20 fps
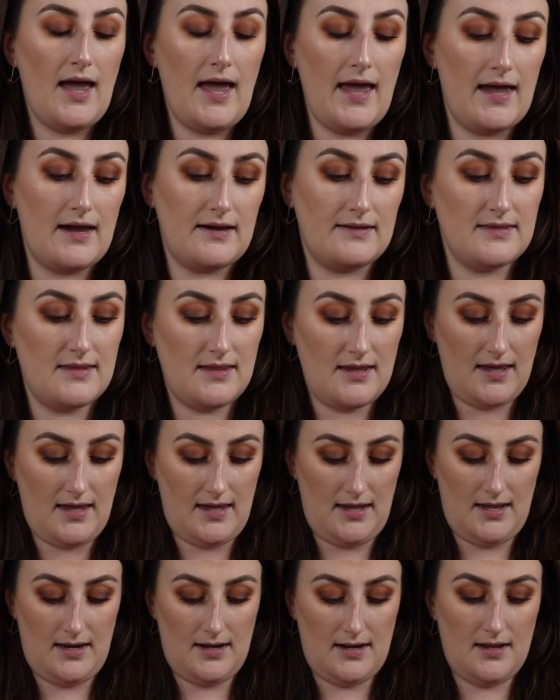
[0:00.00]
and
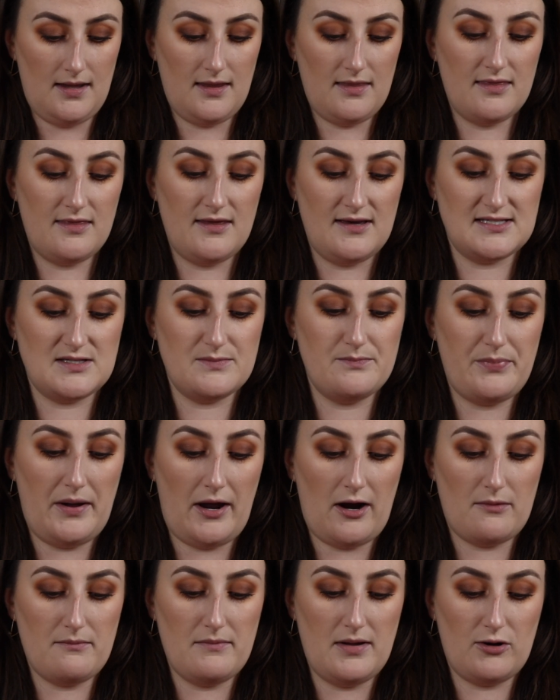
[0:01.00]
then this
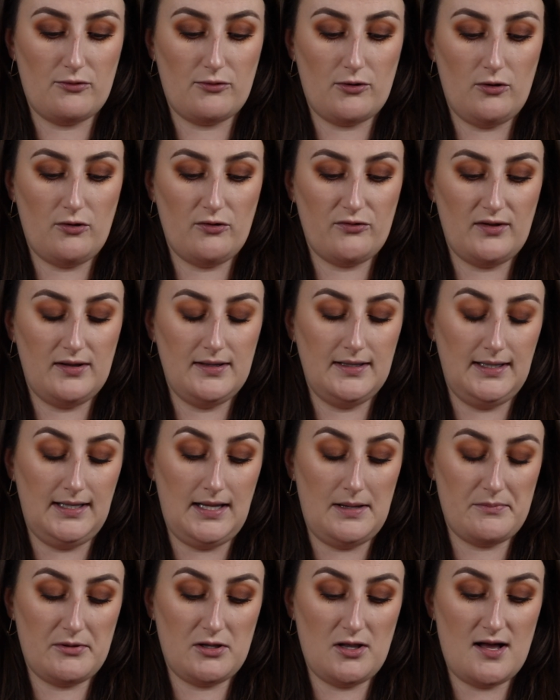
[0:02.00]
Bare Minerals
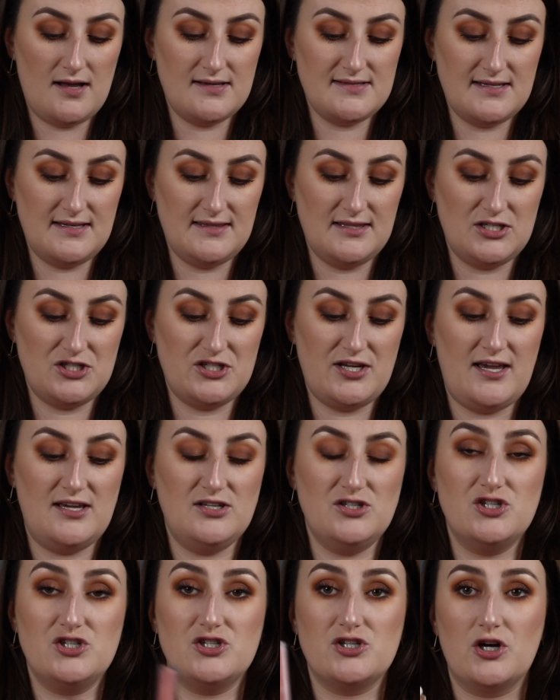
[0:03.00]
lip gloss in the
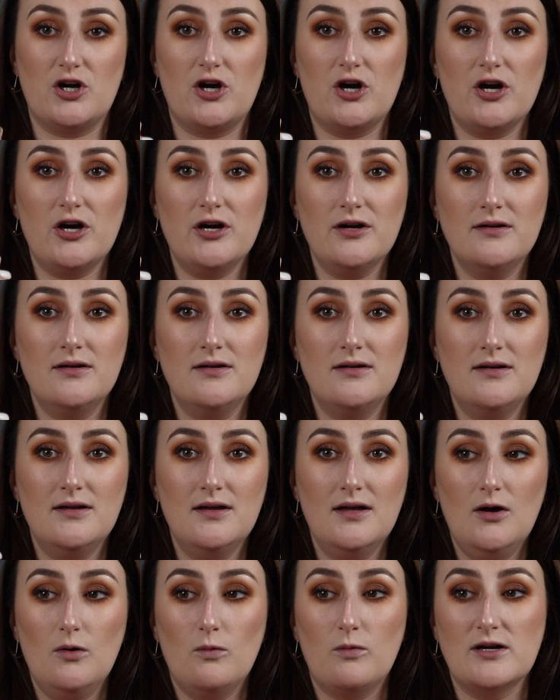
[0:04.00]
shade Sugar,
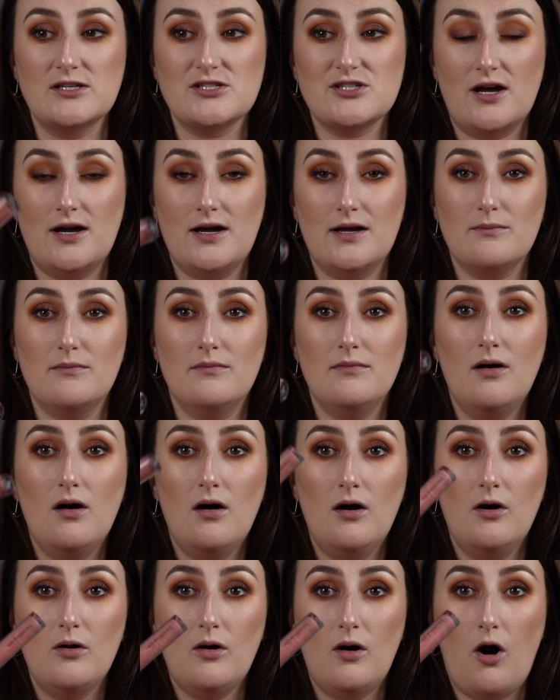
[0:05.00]
which I'm
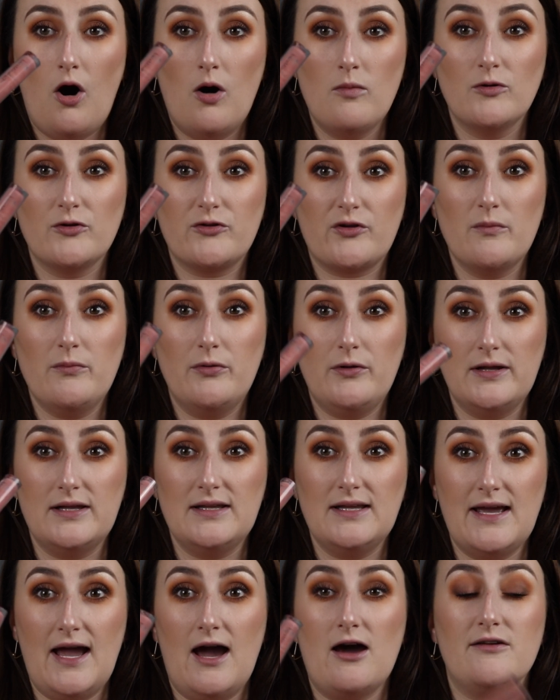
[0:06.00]
almost
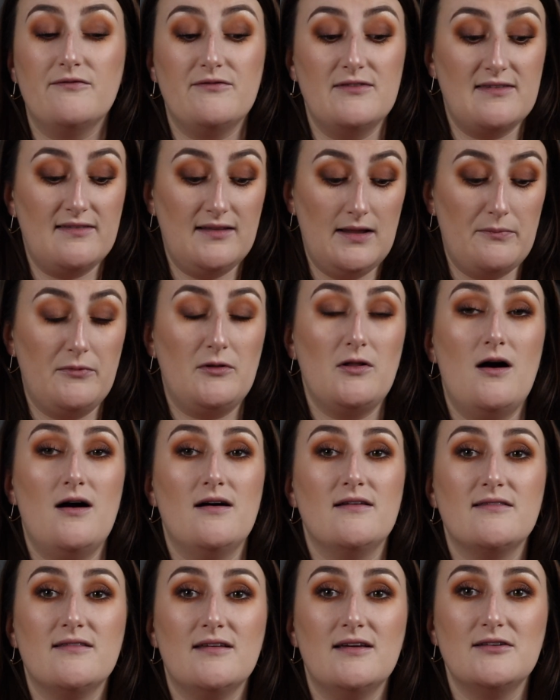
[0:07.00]
completely out of this lip
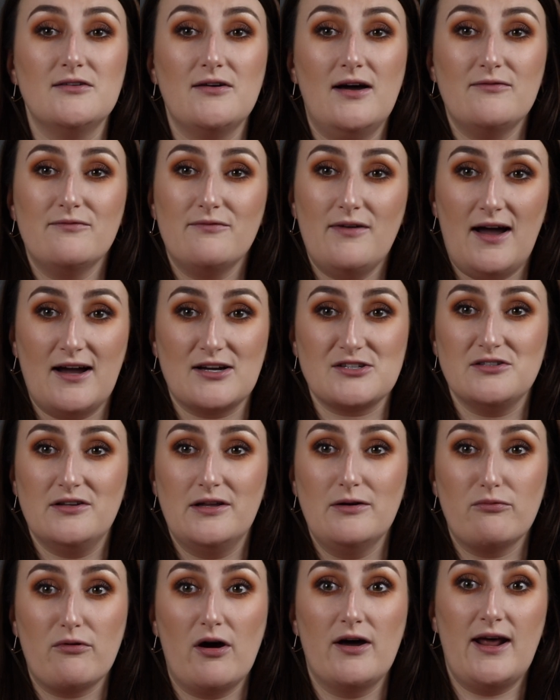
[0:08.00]
gloss, and to
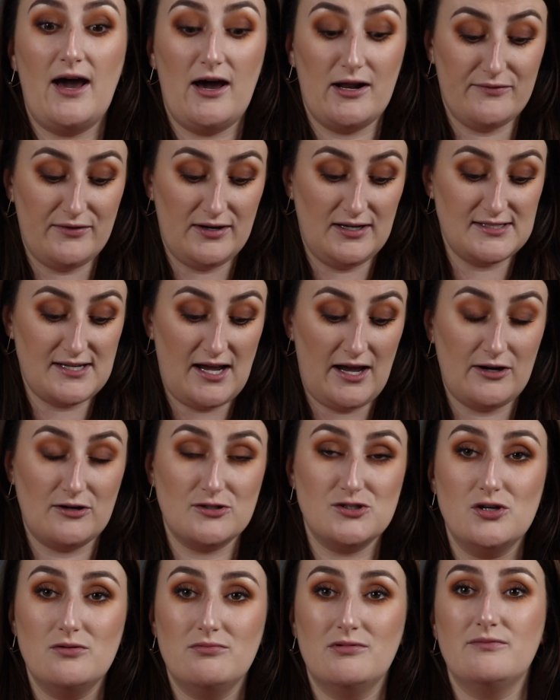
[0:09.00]
actually run out of an entire
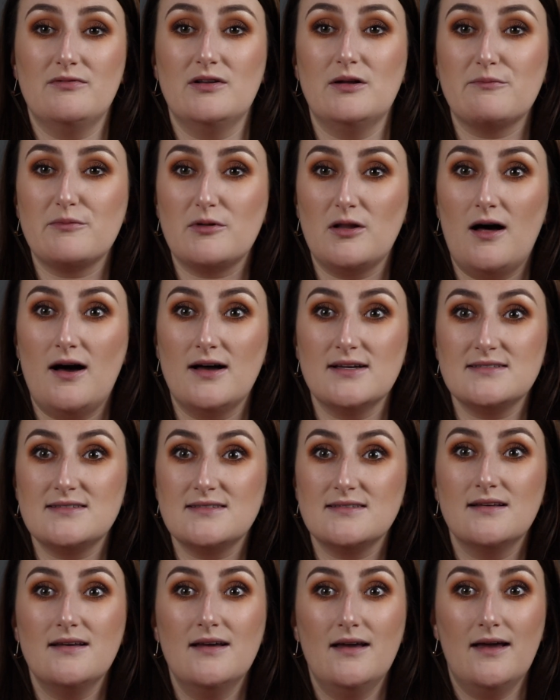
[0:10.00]
tube of lip
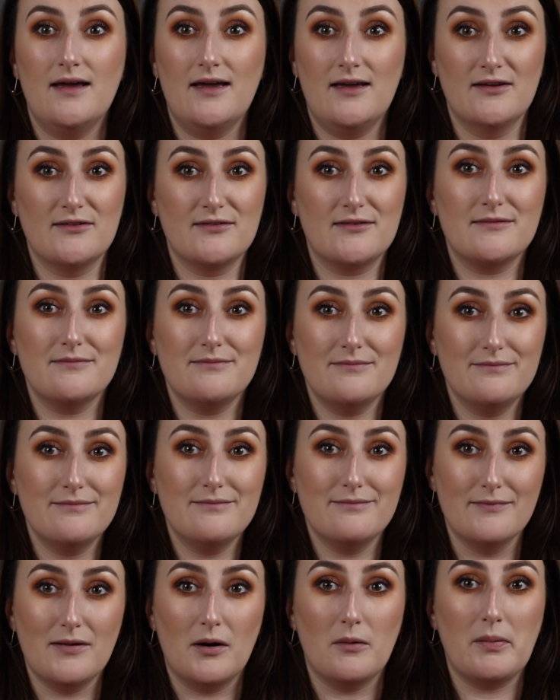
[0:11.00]
gloss is
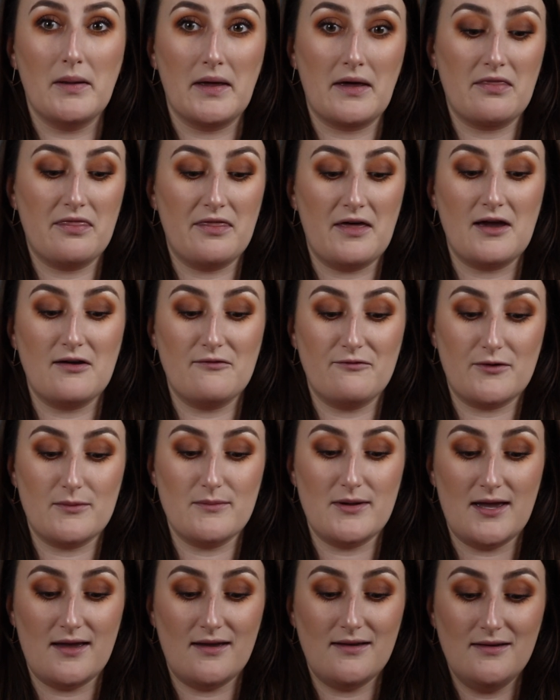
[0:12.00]
a big thing for
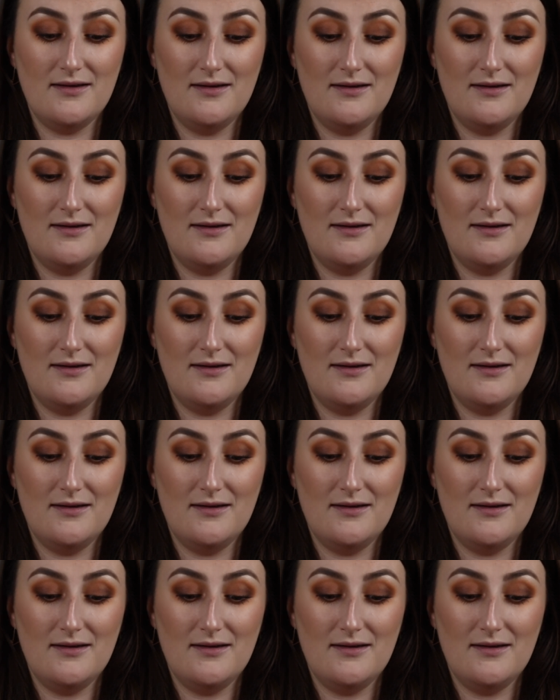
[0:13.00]
me.